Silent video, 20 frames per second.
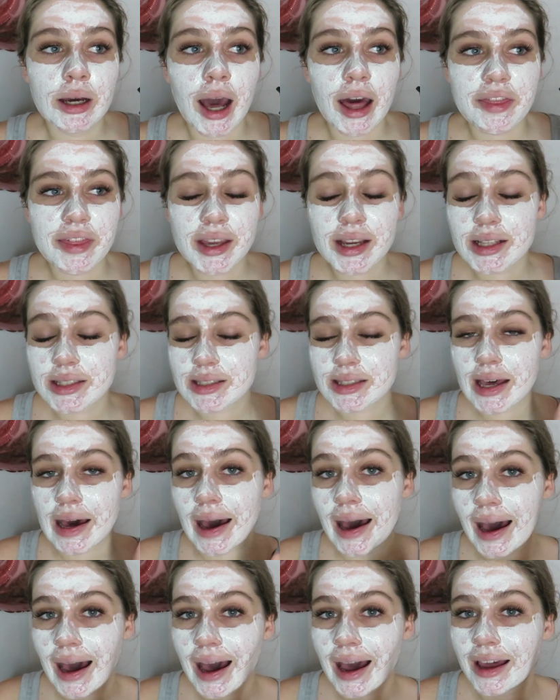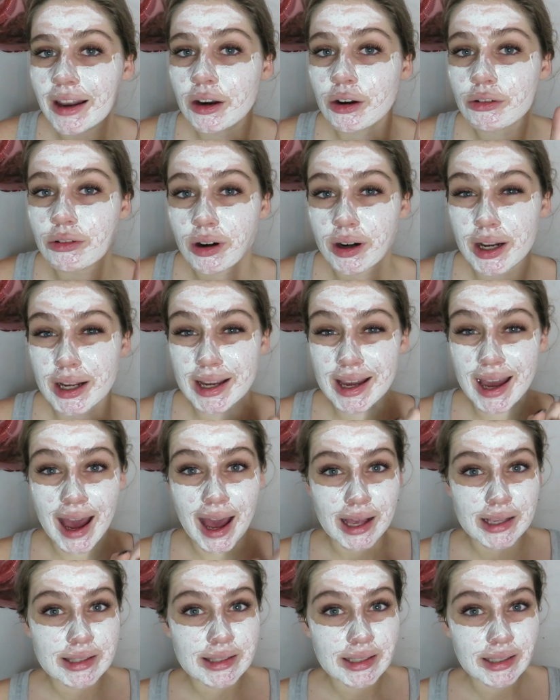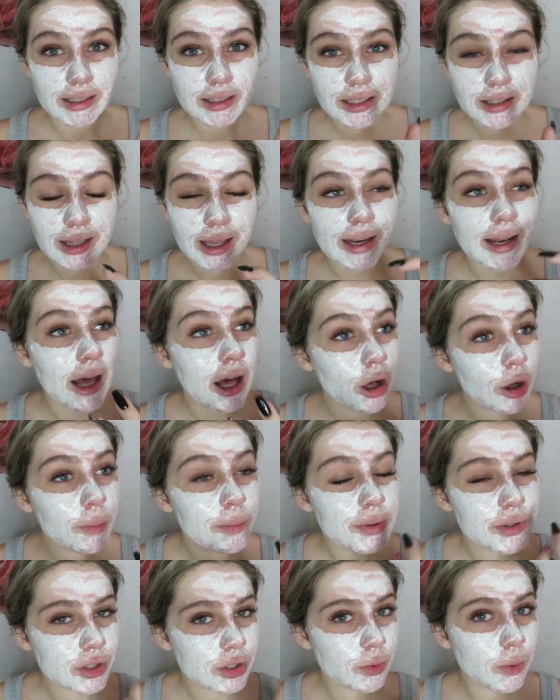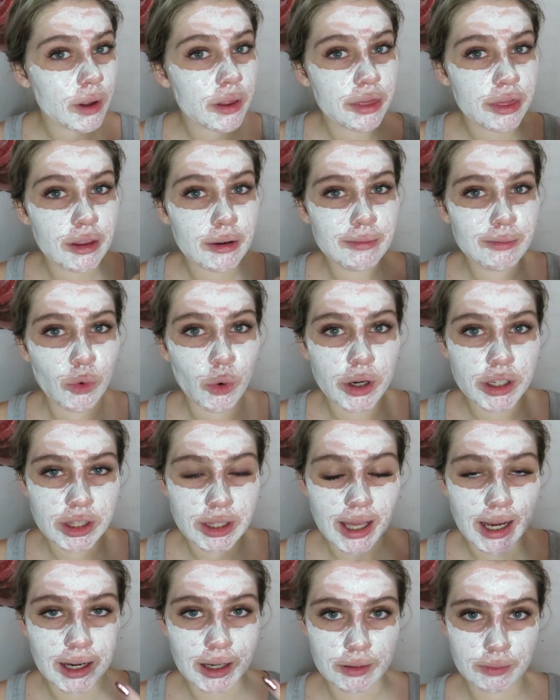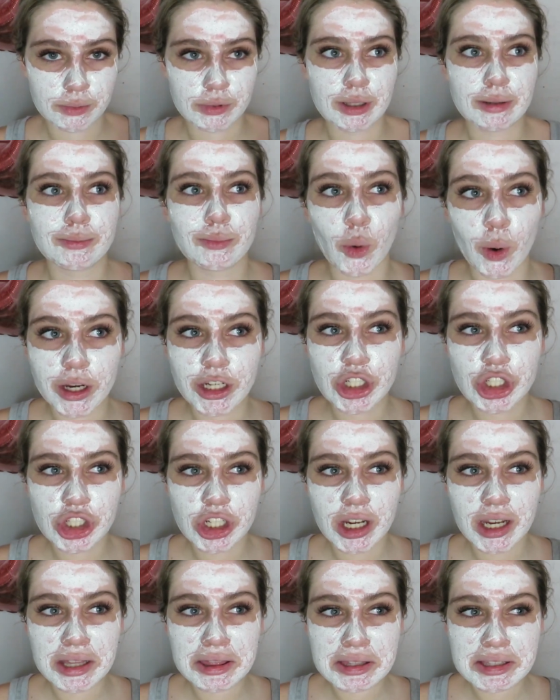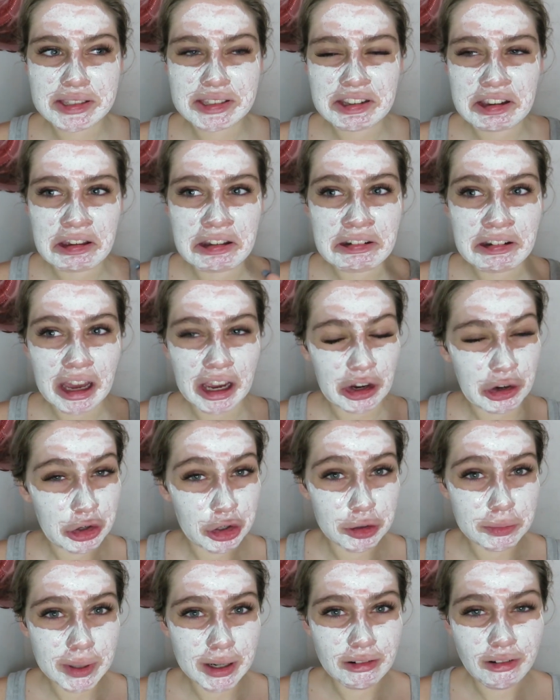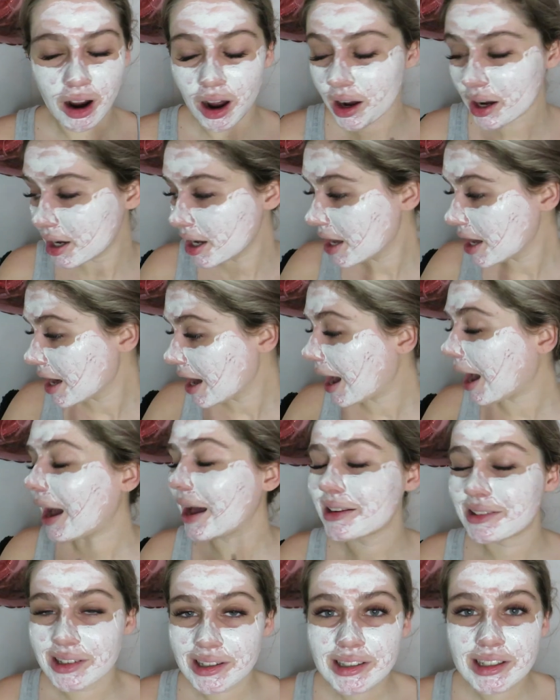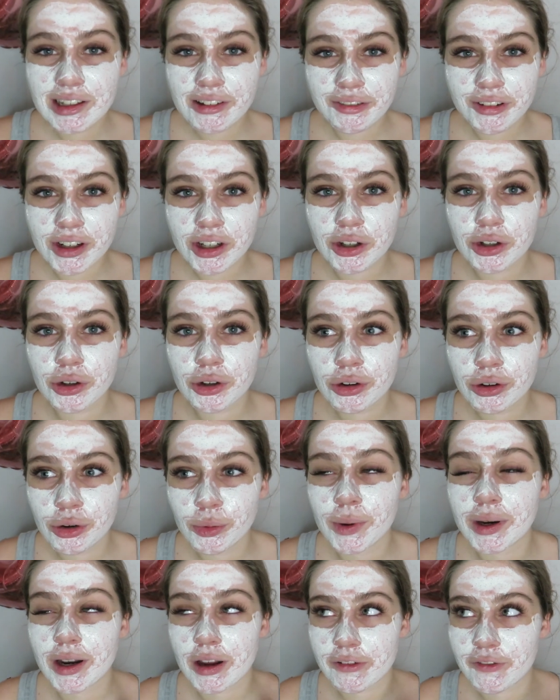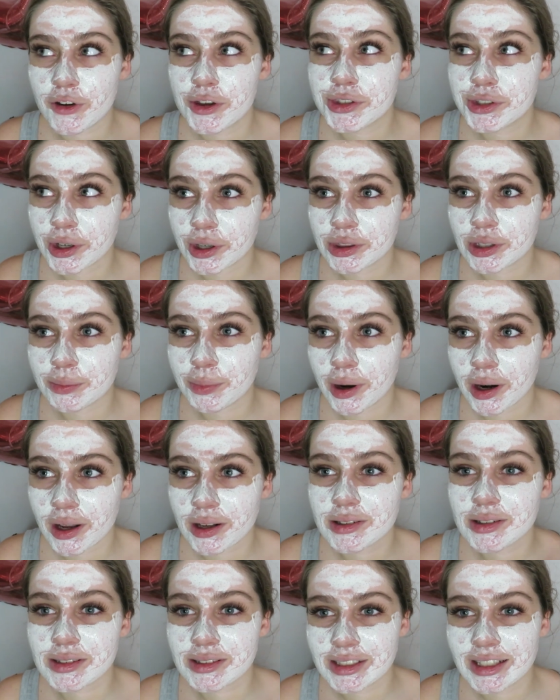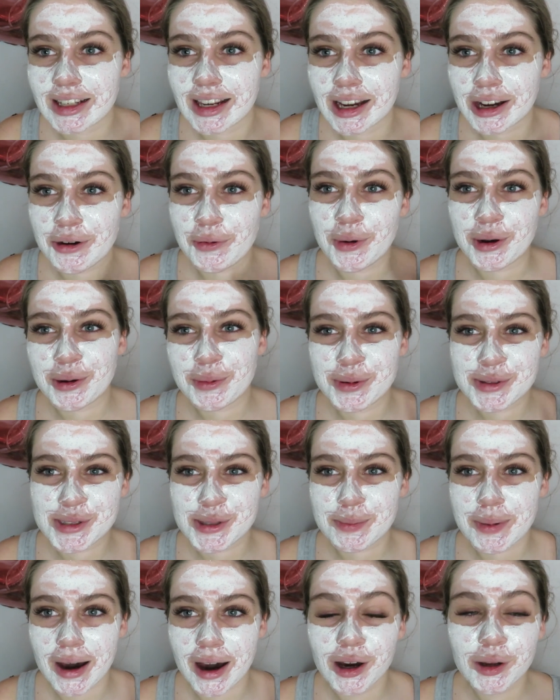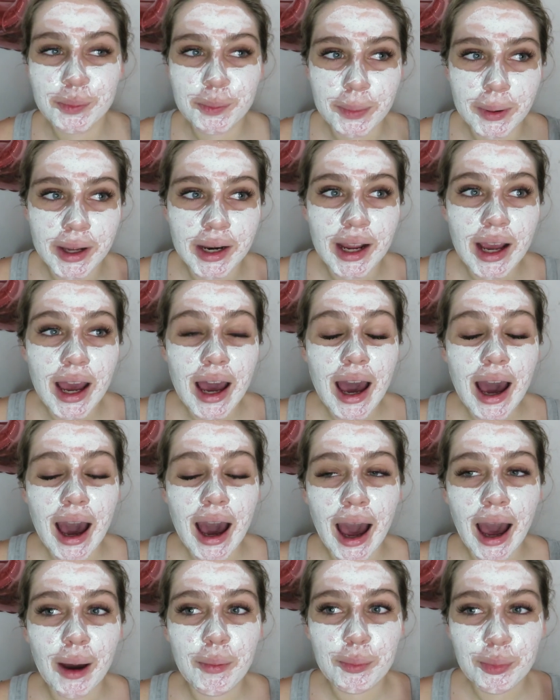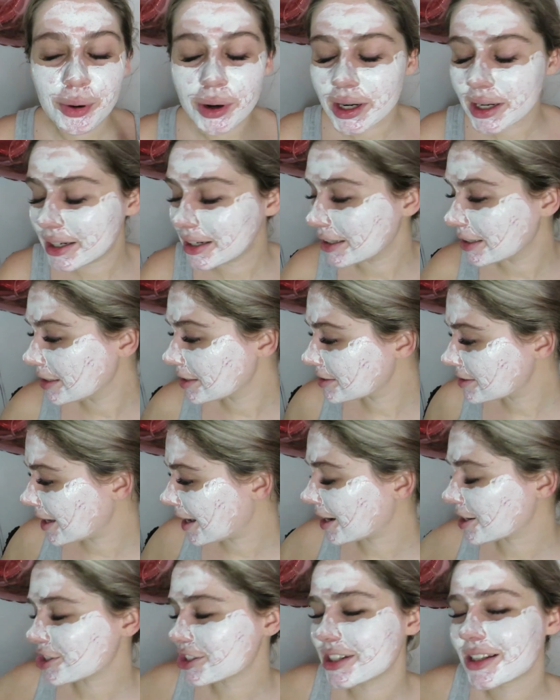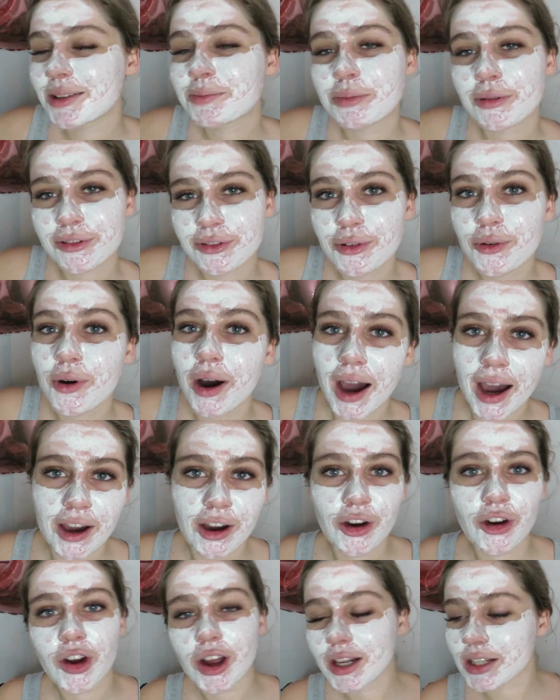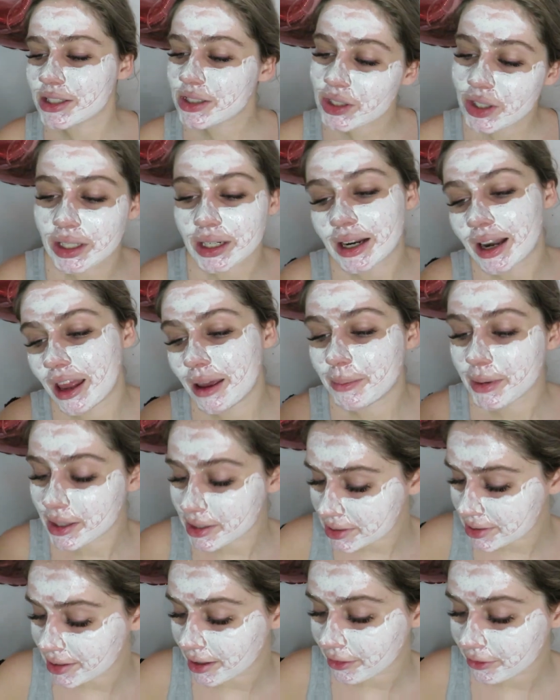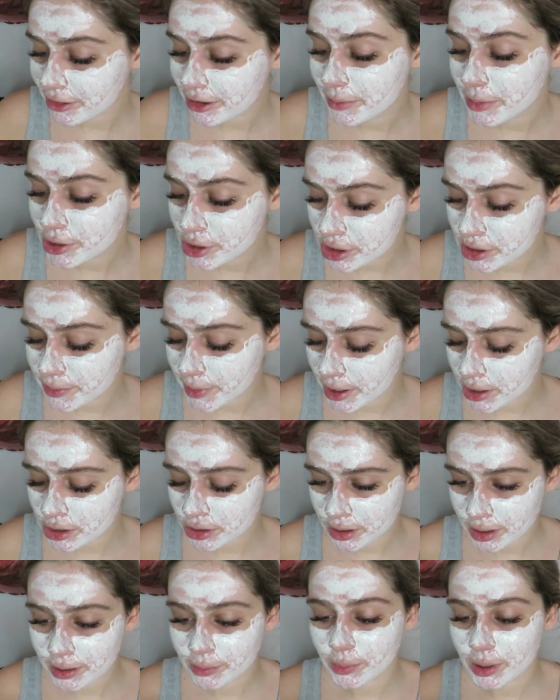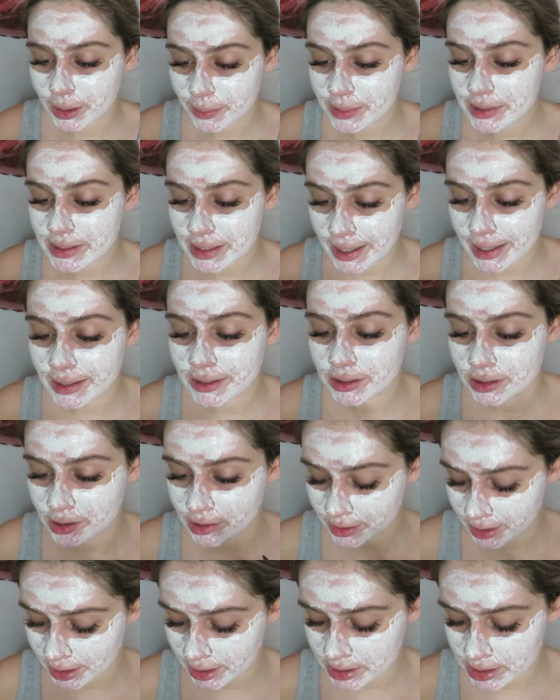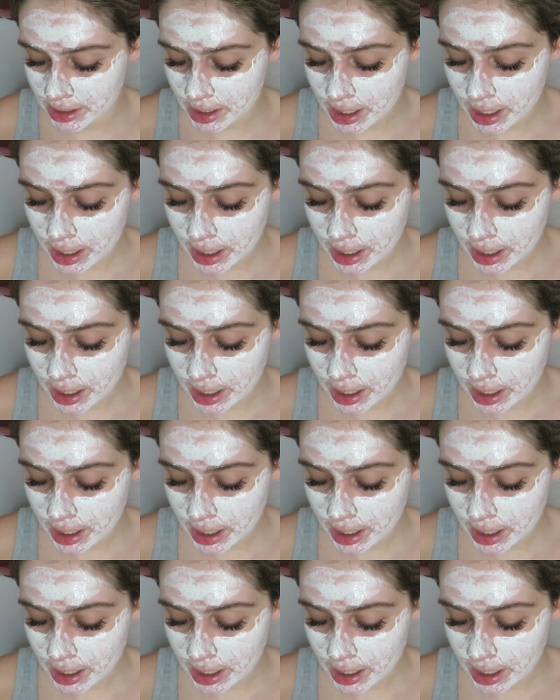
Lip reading: I think it's the hyaluronic acid that helps with the moisture in the skin. I could be wrong. I did give it a Google when I first got the product to see like what it was about, but I'm pretty, let's actually, before I go and start claiming stuff, let me just make sure that what I'm saying is correct.